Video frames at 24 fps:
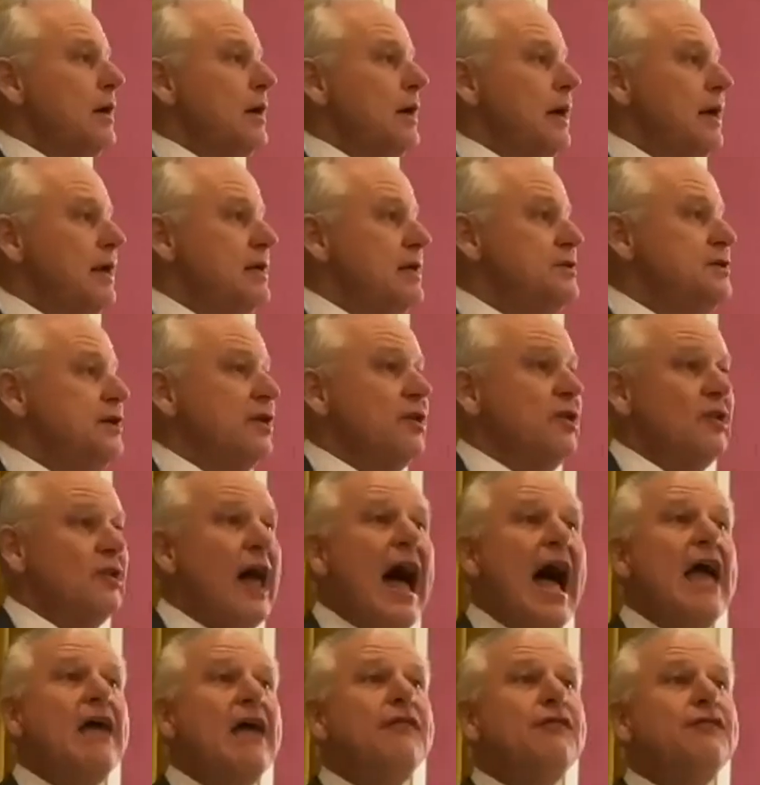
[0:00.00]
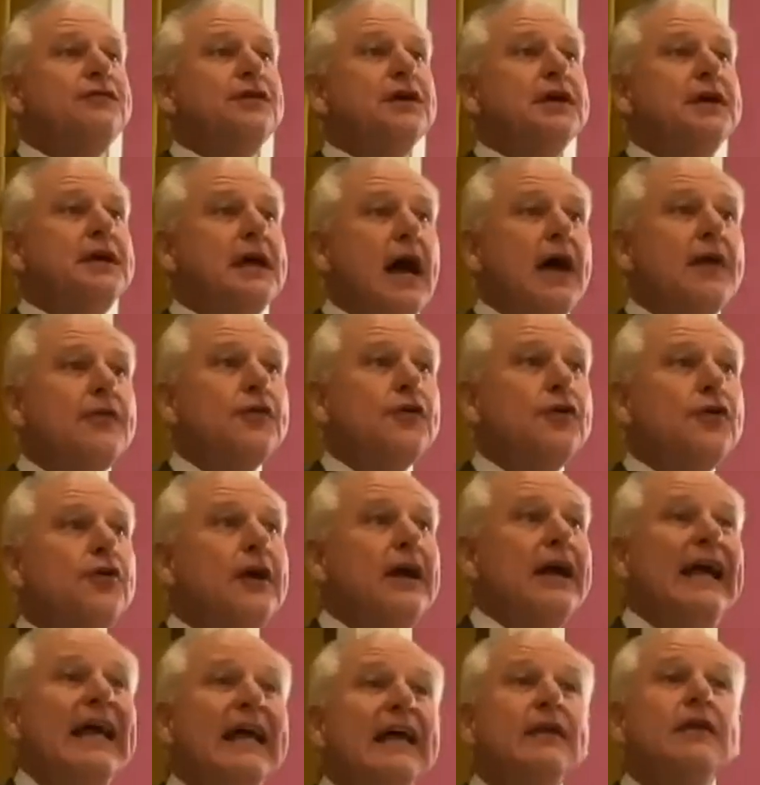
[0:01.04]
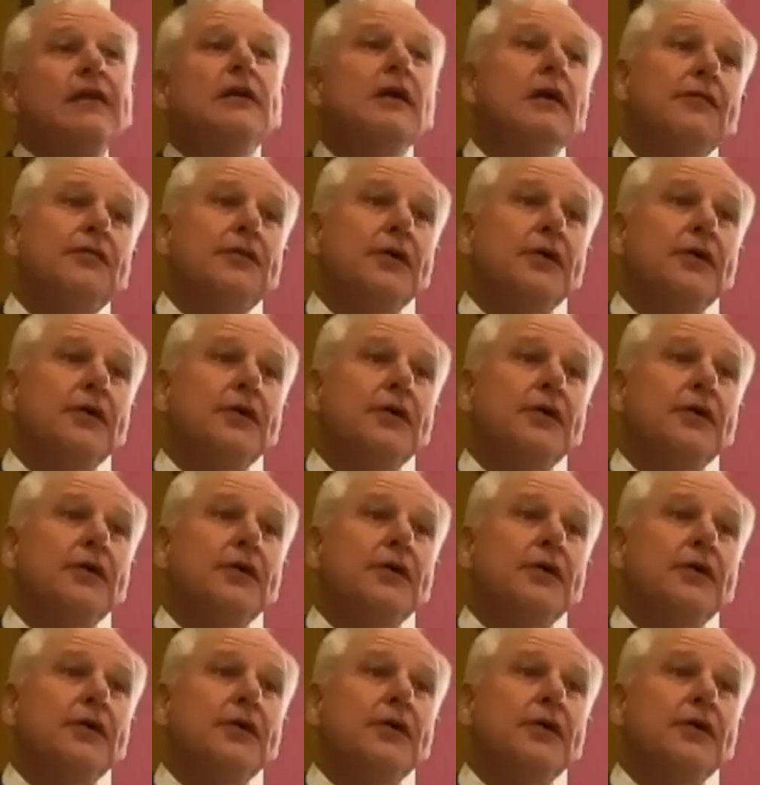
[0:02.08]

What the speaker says: It is a life together in